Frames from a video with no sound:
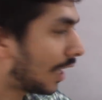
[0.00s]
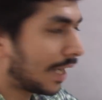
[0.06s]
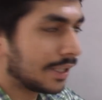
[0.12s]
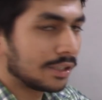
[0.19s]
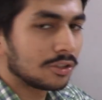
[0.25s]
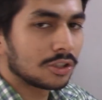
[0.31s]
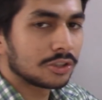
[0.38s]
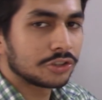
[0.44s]

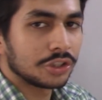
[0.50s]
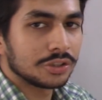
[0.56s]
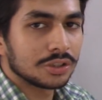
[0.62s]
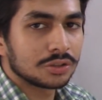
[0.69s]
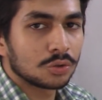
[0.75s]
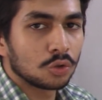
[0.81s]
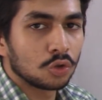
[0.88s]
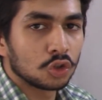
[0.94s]
iron
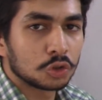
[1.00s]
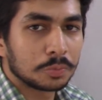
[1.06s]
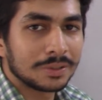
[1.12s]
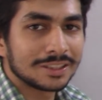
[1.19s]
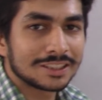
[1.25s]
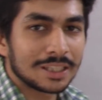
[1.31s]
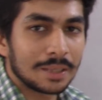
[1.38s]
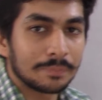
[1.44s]
changes to low
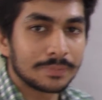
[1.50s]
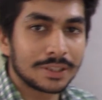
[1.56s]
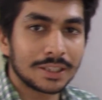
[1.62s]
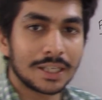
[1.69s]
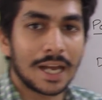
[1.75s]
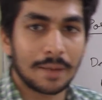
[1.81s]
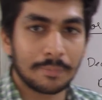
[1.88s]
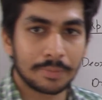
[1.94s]
spin,
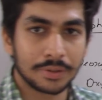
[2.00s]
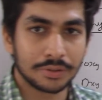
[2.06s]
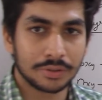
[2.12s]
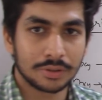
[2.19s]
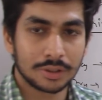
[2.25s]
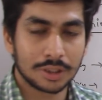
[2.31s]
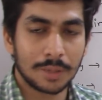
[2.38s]
something happens.